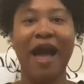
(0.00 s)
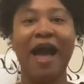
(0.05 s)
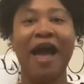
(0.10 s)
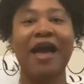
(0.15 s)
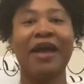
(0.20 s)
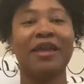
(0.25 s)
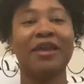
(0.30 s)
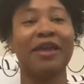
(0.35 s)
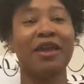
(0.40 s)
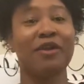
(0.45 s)

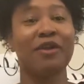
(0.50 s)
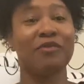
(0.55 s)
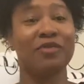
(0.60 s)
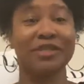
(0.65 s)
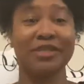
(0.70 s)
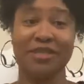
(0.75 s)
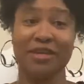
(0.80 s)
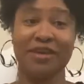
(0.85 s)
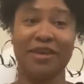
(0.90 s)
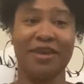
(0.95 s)
I
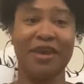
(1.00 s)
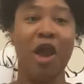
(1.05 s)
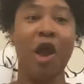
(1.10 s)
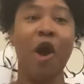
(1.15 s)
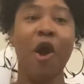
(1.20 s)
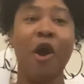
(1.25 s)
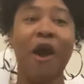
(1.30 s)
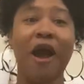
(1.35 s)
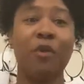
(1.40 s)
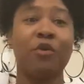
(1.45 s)
guarantee,
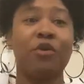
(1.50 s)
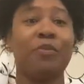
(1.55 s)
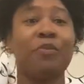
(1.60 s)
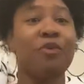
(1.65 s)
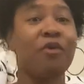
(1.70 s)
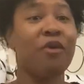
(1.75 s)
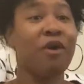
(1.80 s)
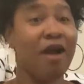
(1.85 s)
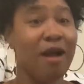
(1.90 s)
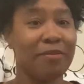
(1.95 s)
or I will
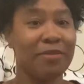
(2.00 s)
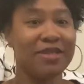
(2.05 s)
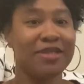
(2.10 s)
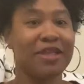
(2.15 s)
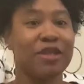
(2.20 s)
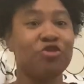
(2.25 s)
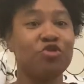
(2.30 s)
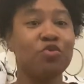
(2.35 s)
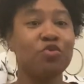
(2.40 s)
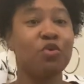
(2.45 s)
promise
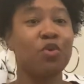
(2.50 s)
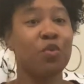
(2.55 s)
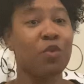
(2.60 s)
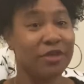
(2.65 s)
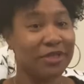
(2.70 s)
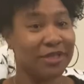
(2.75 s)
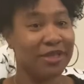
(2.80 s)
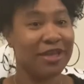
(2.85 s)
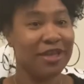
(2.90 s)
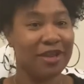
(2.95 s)
that you will
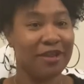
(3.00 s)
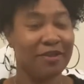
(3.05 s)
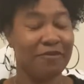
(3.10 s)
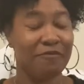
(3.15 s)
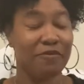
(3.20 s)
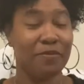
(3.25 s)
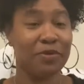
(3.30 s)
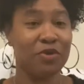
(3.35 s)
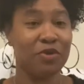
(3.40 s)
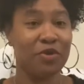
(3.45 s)
want to get it
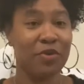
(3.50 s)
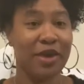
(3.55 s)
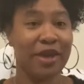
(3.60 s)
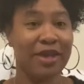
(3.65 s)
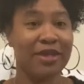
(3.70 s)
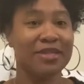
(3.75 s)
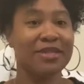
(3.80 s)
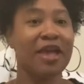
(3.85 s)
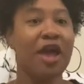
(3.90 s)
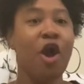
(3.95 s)
from the
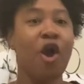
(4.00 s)
US,